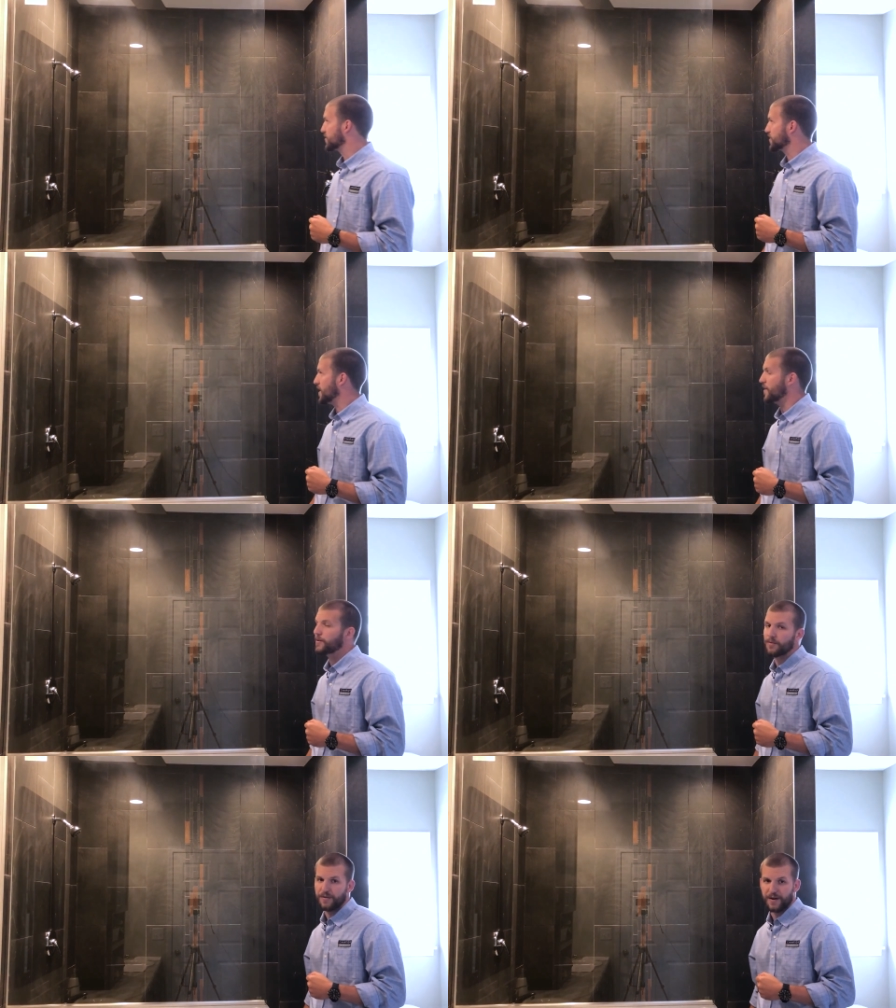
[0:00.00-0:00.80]
a
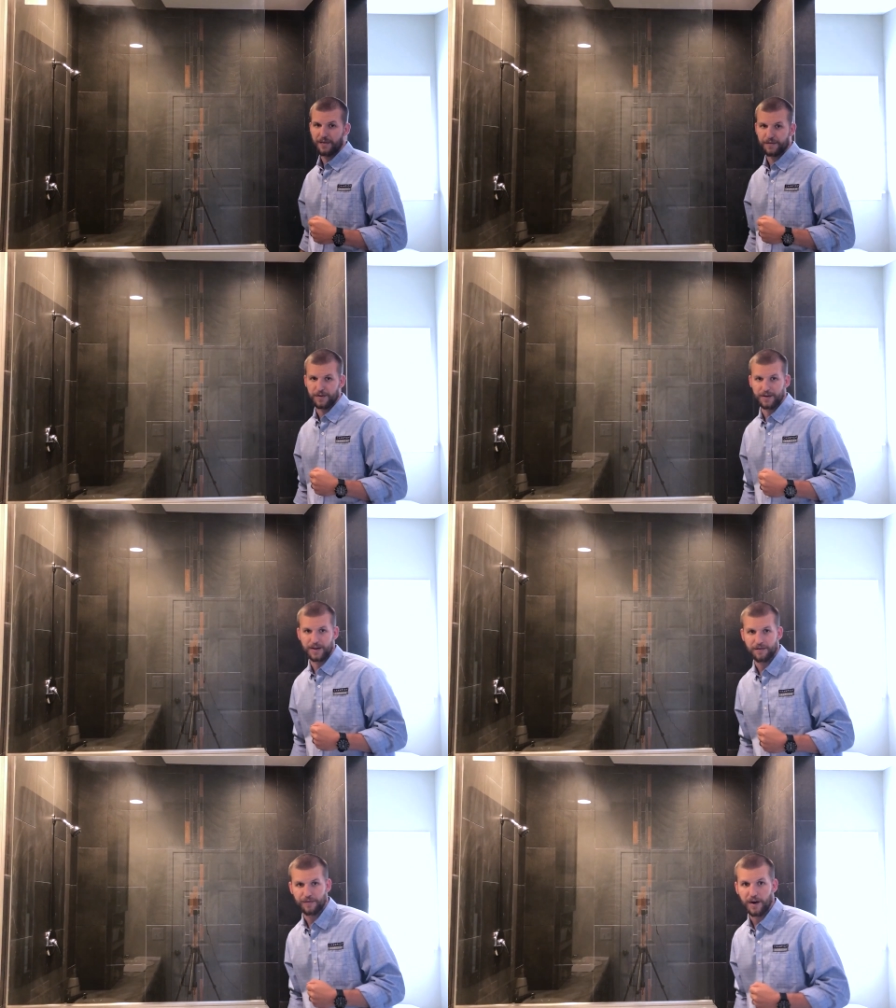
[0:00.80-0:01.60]
shower without feeling
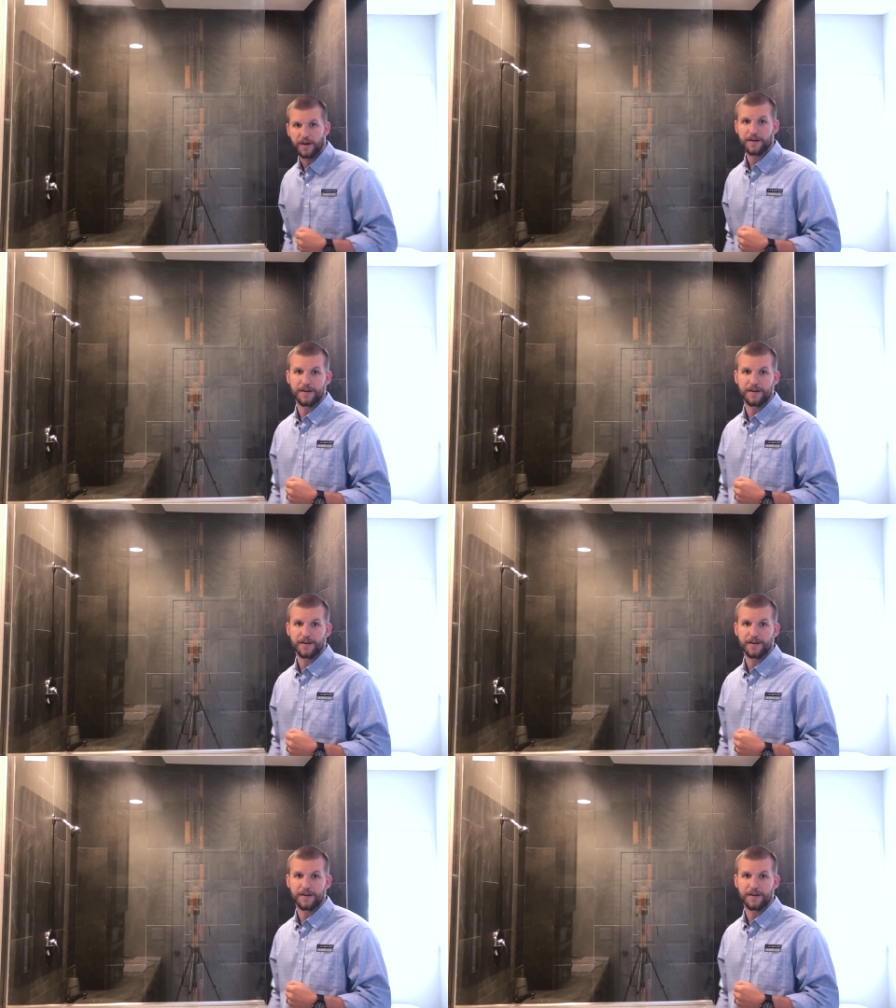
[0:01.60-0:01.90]
confined.